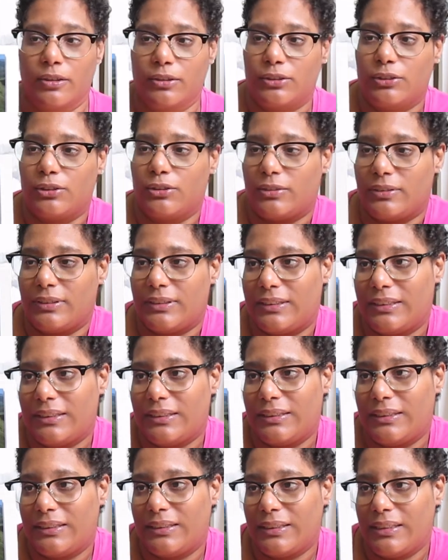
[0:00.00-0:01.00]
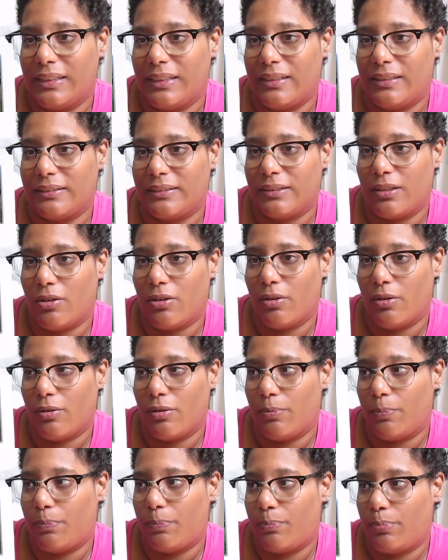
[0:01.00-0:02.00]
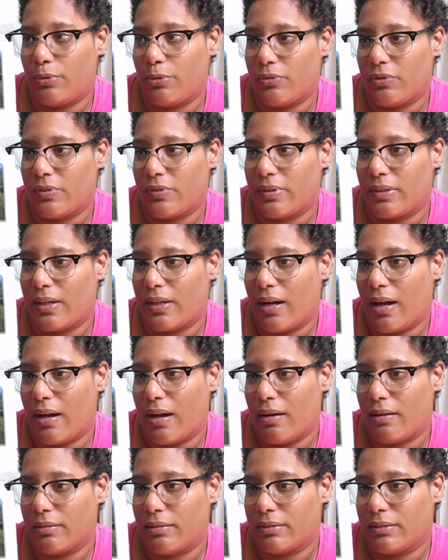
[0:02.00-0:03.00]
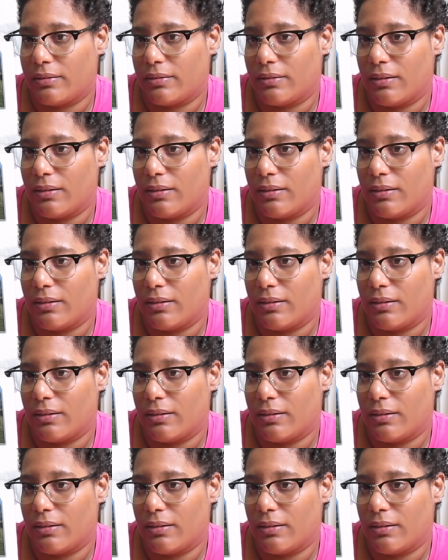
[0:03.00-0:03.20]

So this is a postcard